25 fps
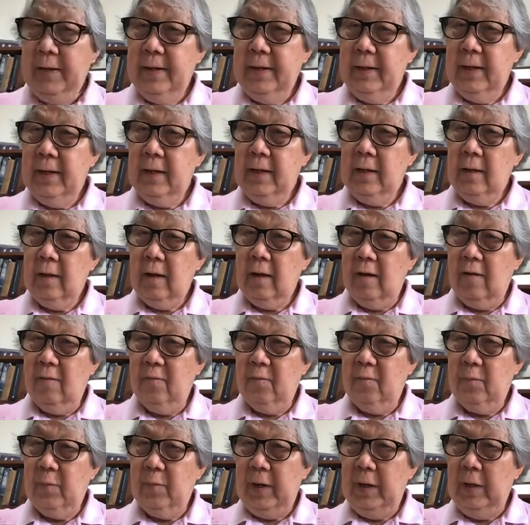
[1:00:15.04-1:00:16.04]
idea of
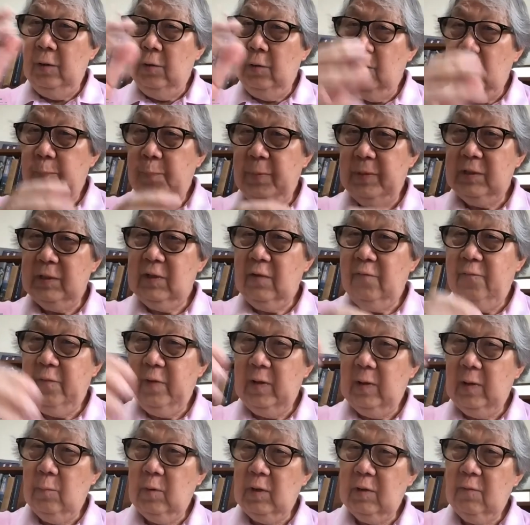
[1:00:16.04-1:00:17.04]

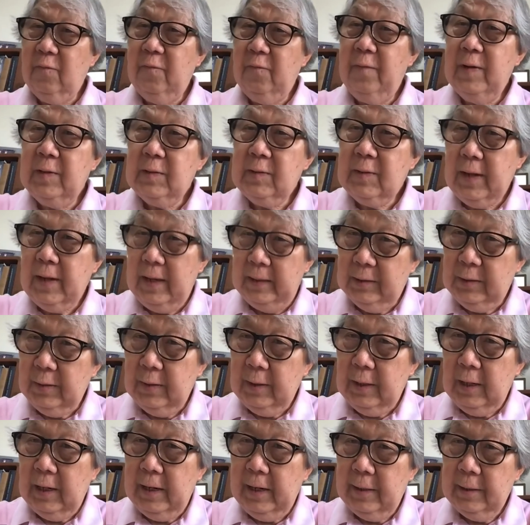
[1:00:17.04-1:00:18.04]
Indo-Pacific was first
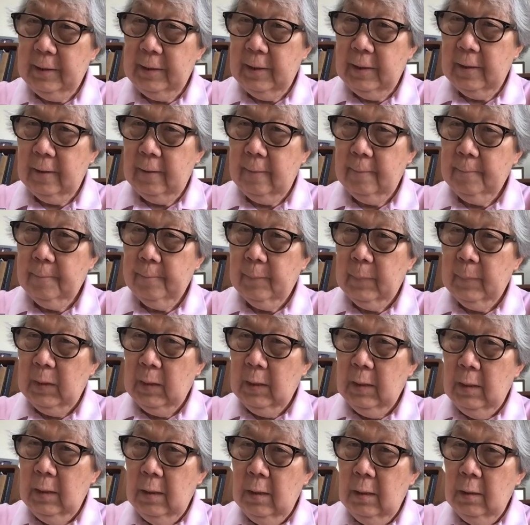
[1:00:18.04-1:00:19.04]
articulated
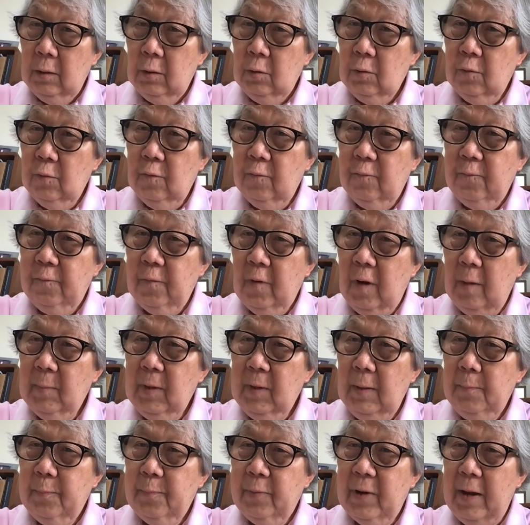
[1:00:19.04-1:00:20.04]
to
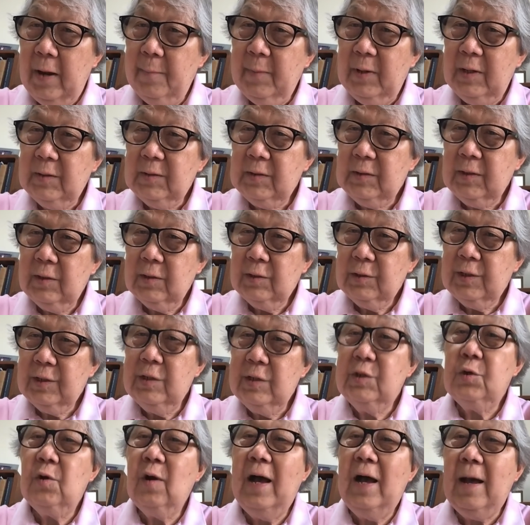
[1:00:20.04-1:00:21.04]
former Prime Minister
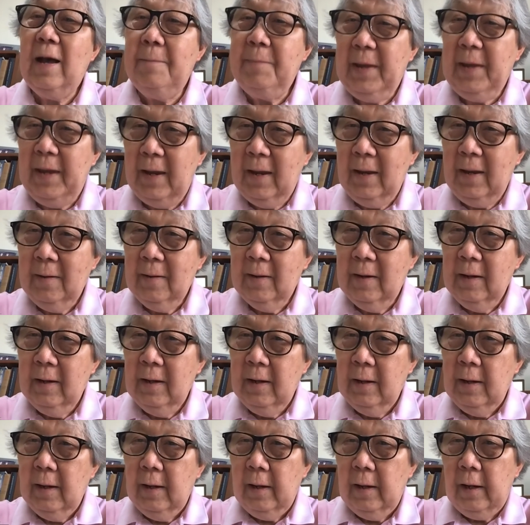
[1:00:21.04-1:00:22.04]
Shinzo Abe
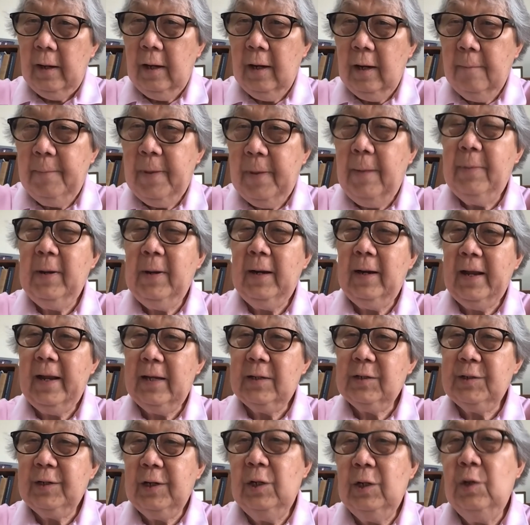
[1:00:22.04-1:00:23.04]
in a public
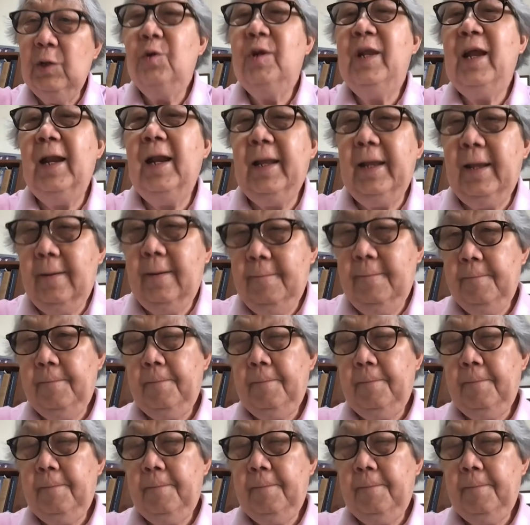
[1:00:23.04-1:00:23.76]
lecture in New Delhi.